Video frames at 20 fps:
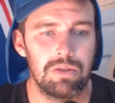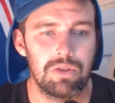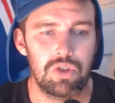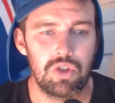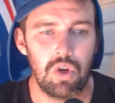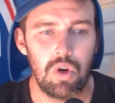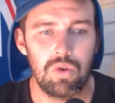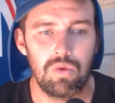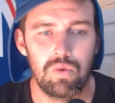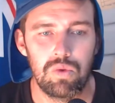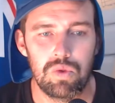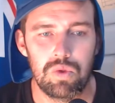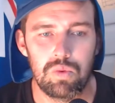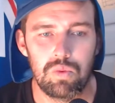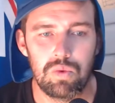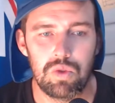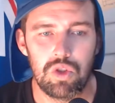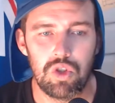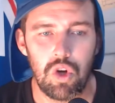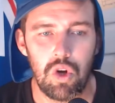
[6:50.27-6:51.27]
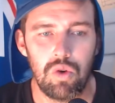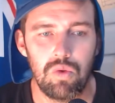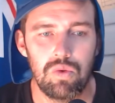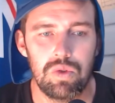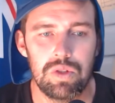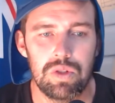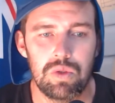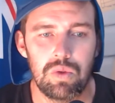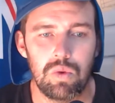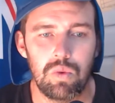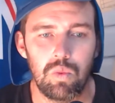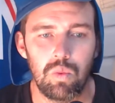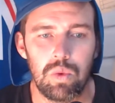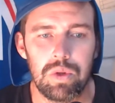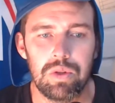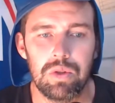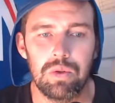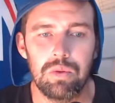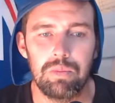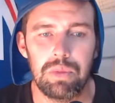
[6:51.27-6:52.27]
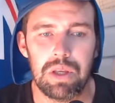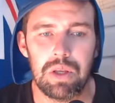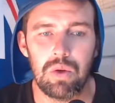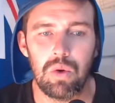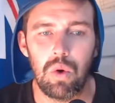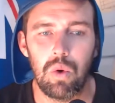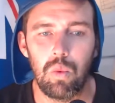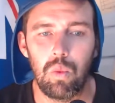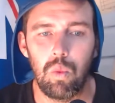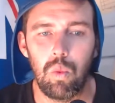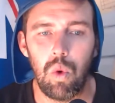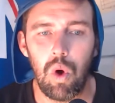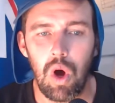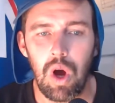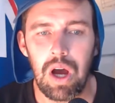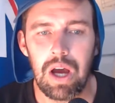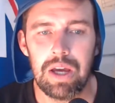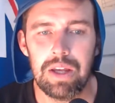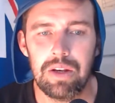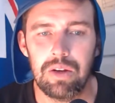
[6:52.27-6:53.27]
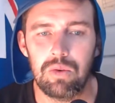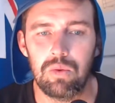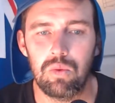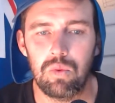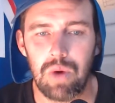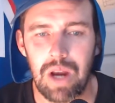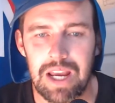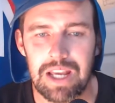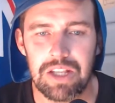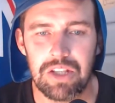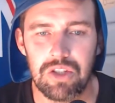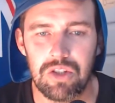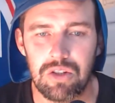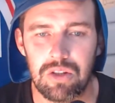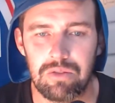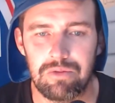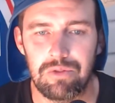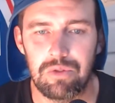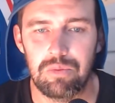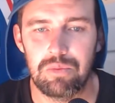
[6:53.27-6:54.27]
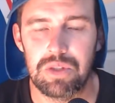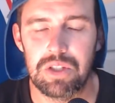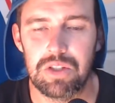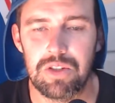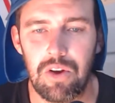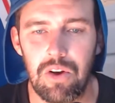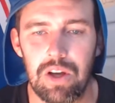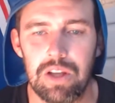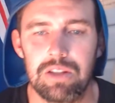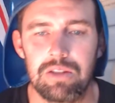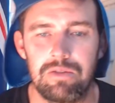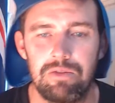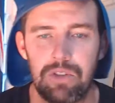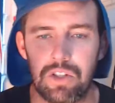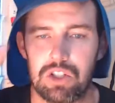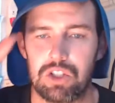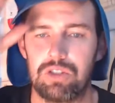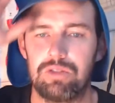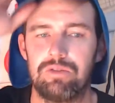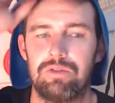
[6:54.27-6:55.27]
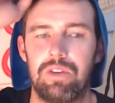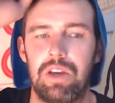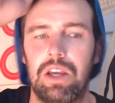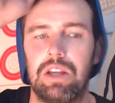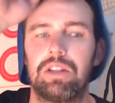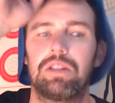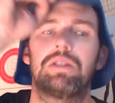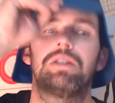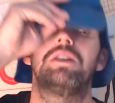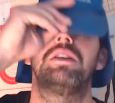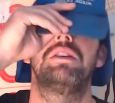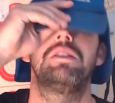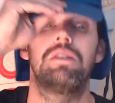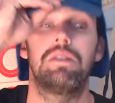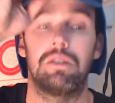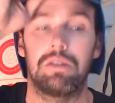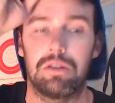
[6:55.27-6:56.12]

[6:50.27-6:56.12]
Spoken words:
Genres will be wide-ranging from science fiction, fantasy,